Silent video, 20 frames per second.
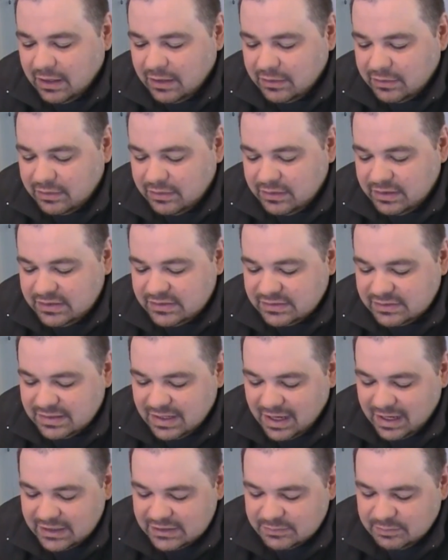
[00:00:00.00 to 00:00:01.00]
These
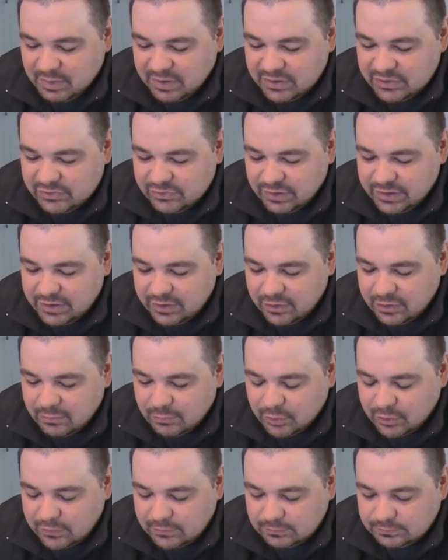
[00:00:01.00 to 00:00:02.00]
attacks penetrate
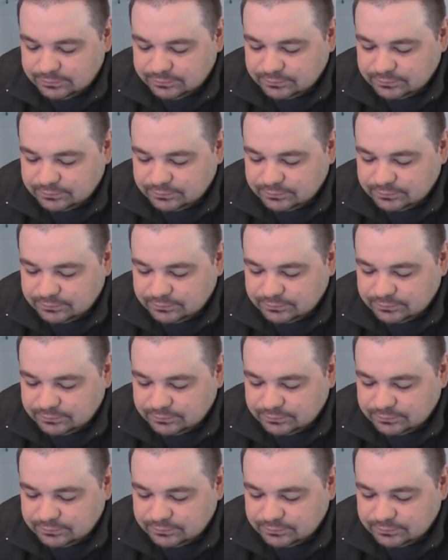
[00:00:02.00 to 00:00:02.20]
armor.